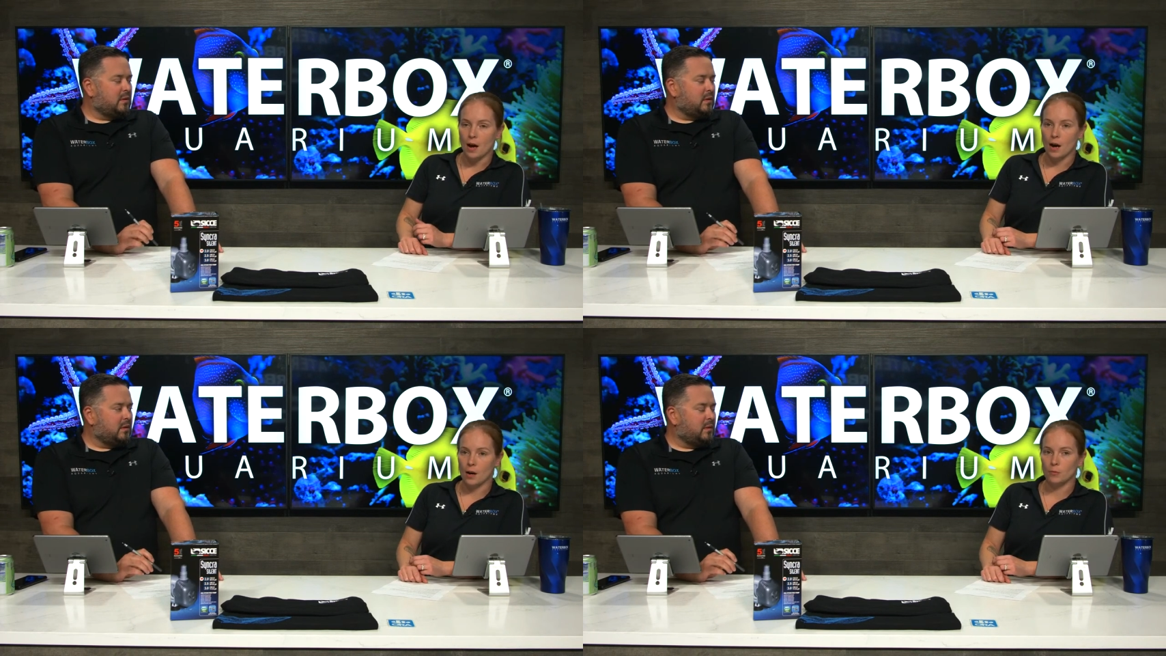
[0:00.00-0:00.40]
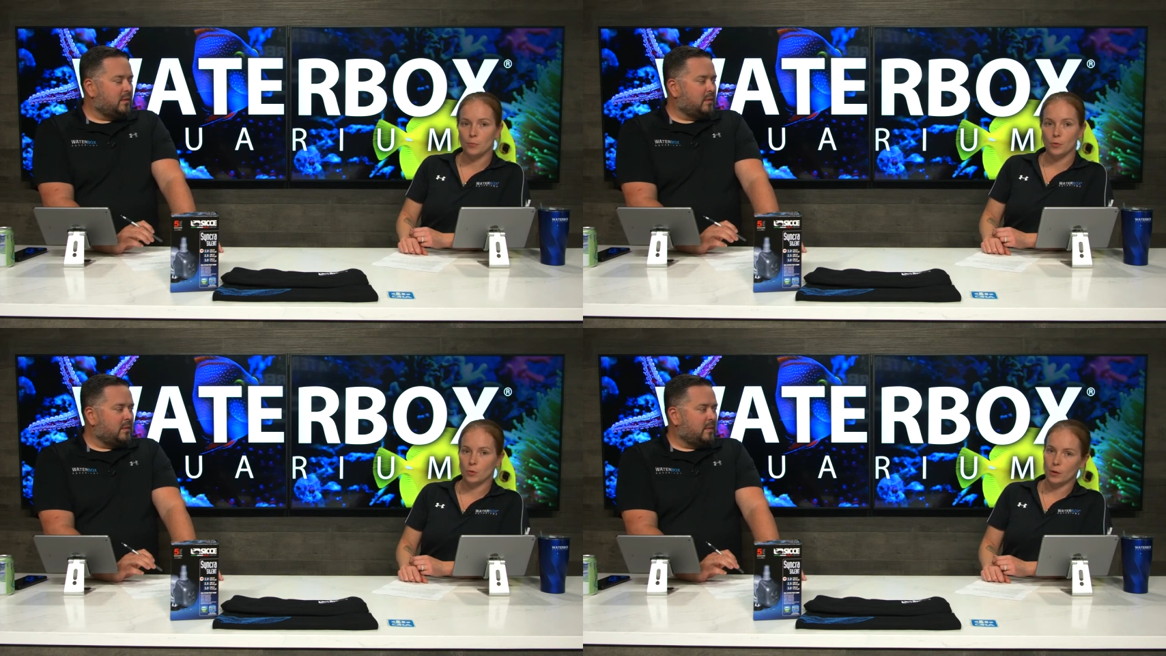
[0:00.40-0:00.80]
Speaker 1: Uh, we'll
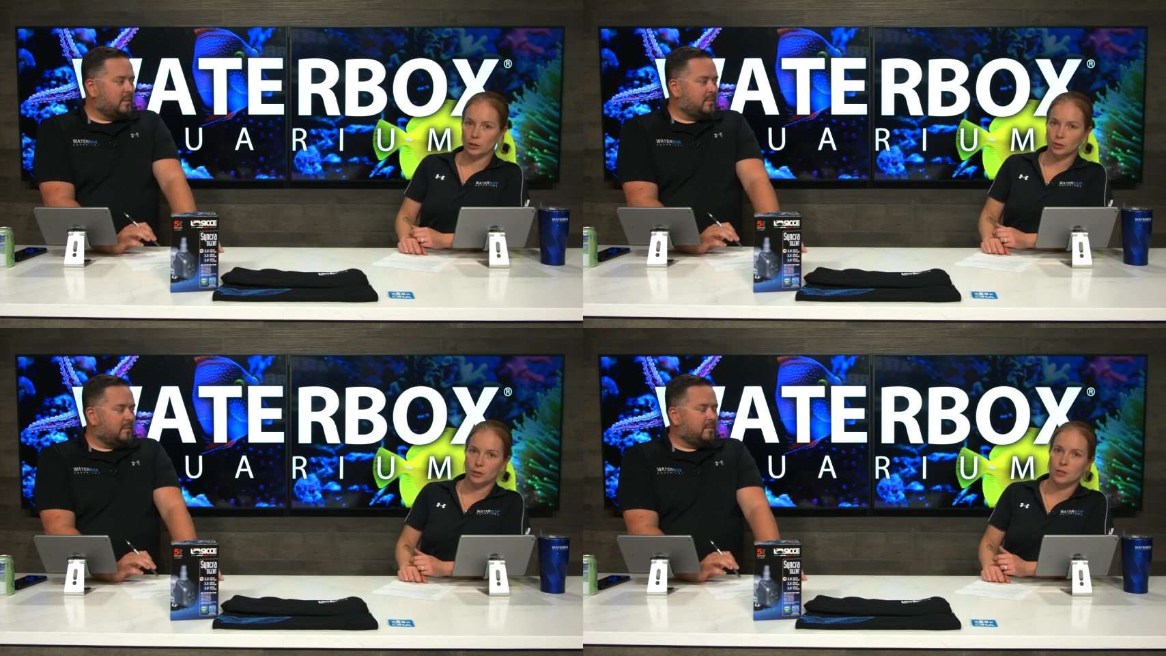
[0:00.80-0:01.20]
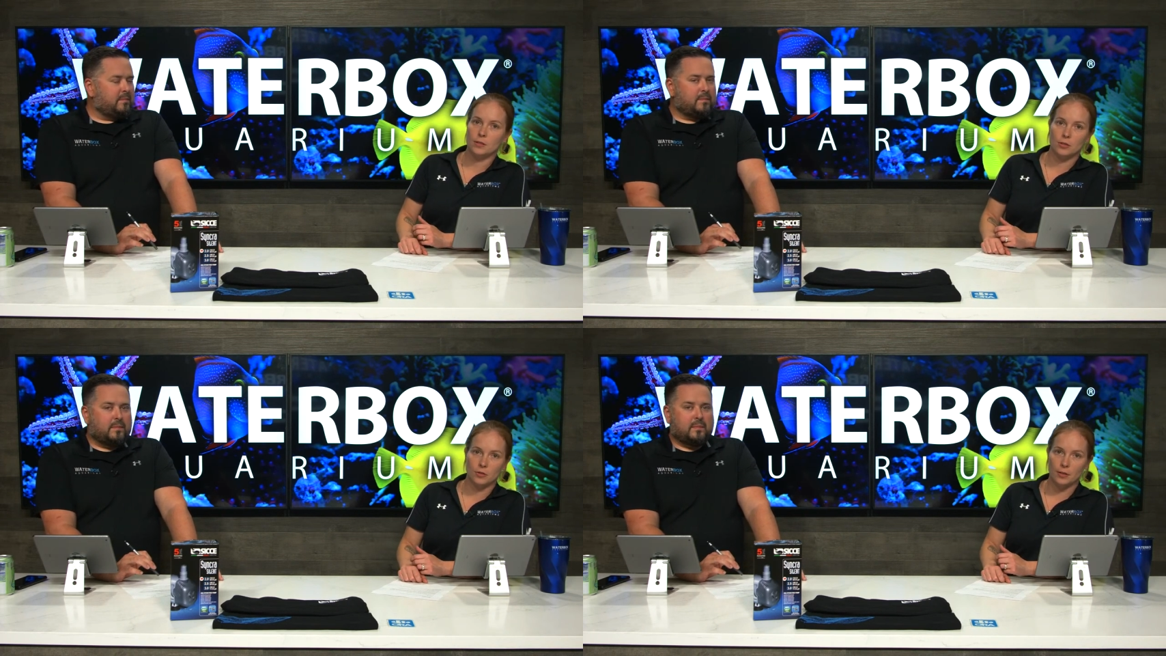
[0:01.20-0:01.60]
pull
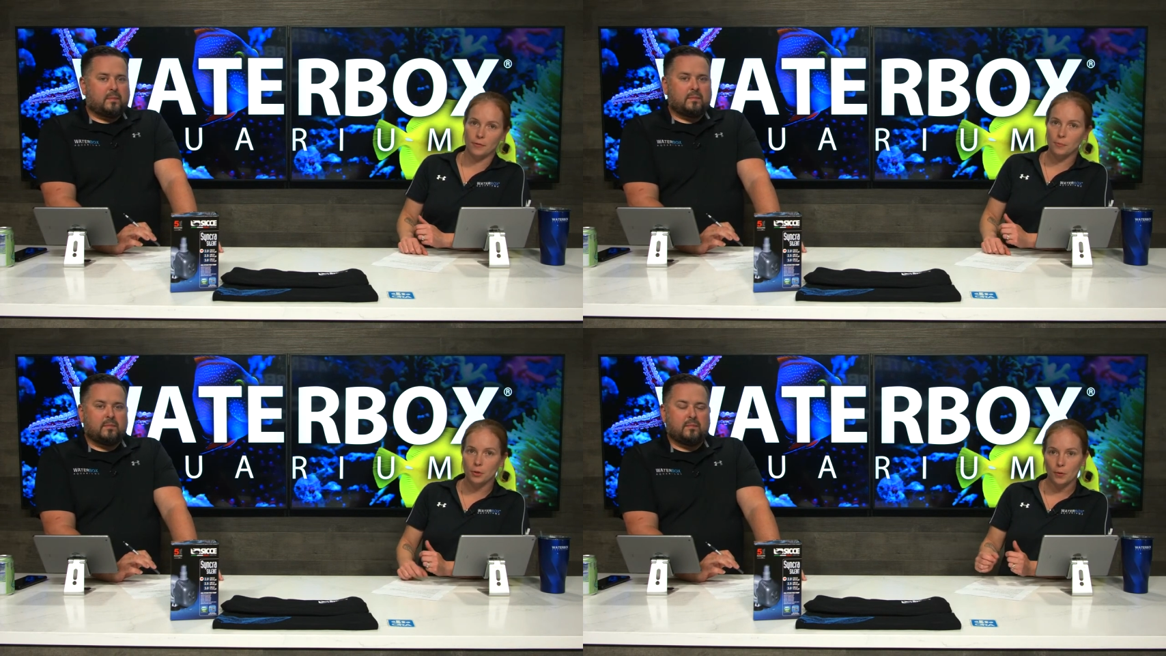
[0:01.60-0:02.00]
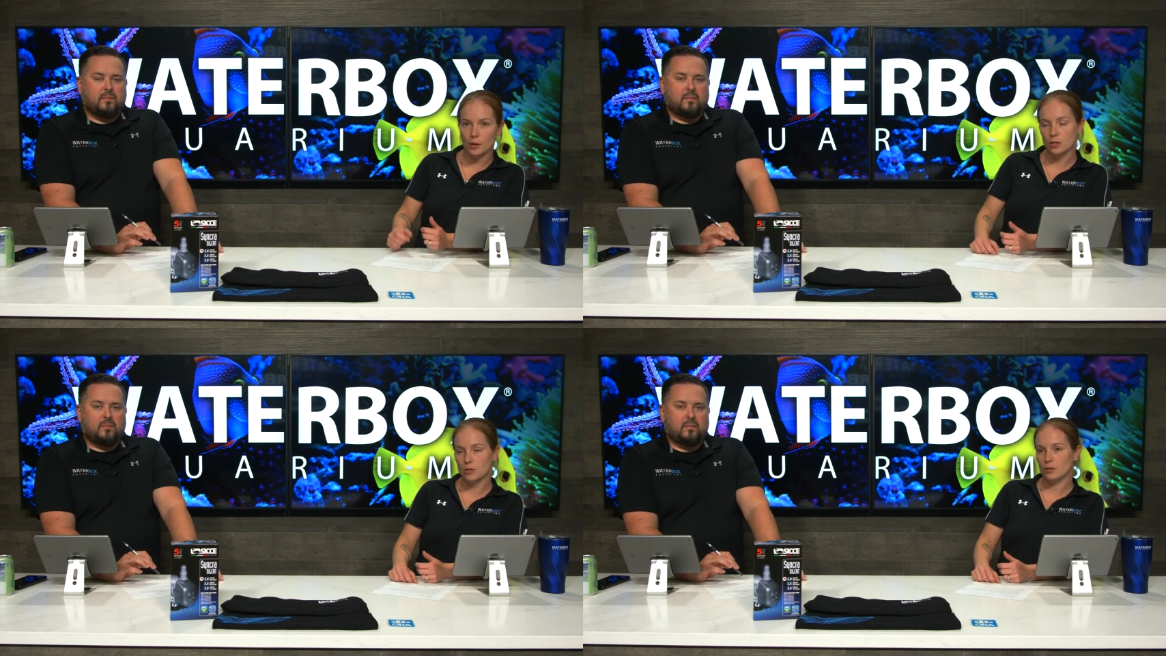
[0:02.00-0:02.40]
questions. You know, definitely put your
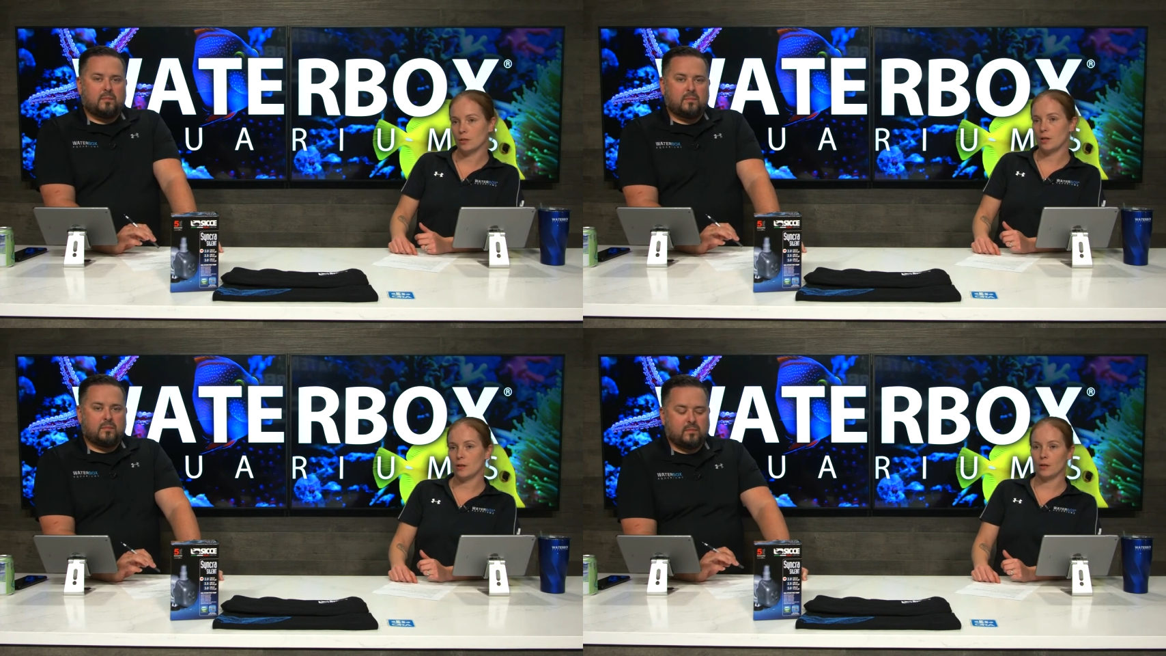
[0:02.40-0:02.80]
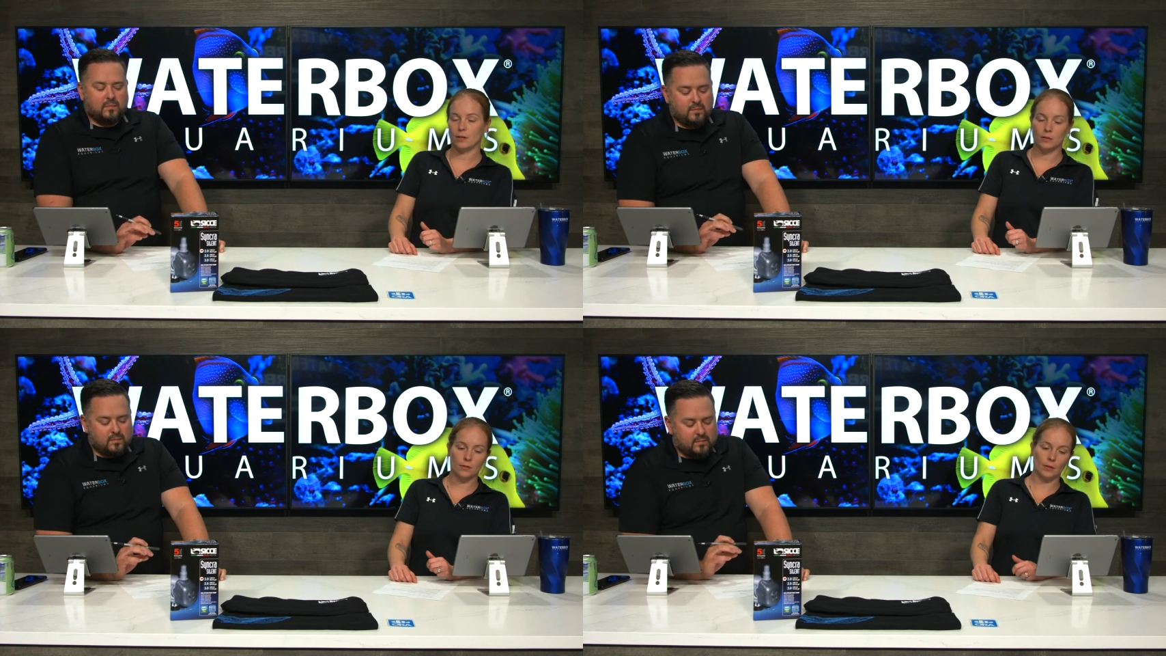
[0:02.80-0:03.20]
questions in there
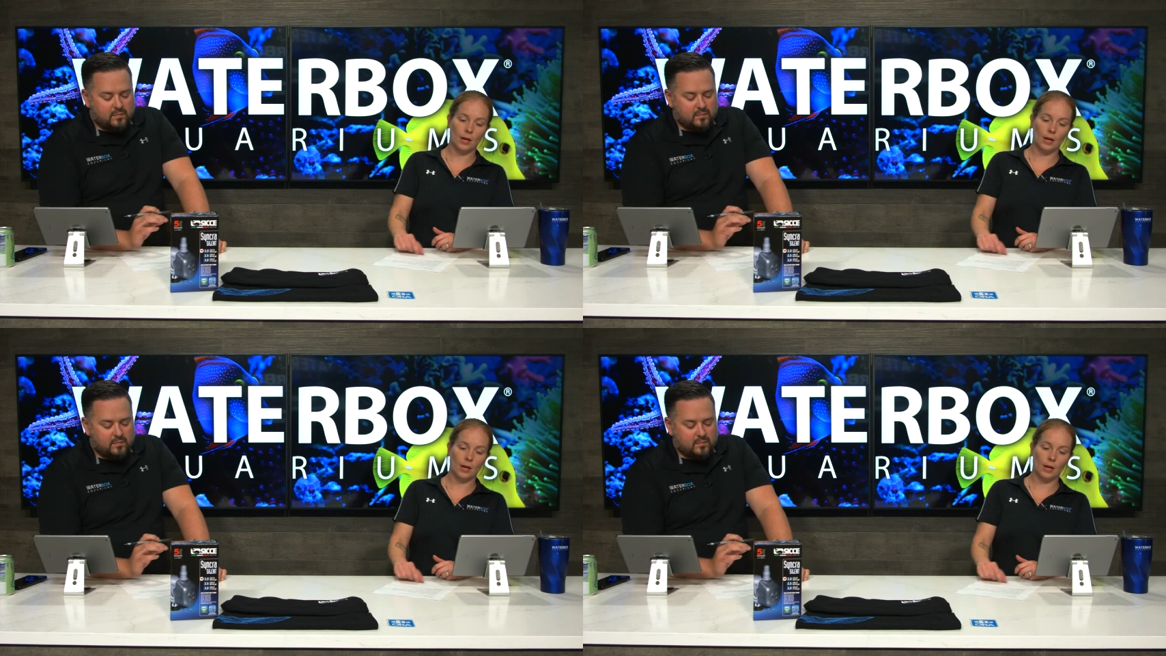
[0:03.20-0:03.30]
into the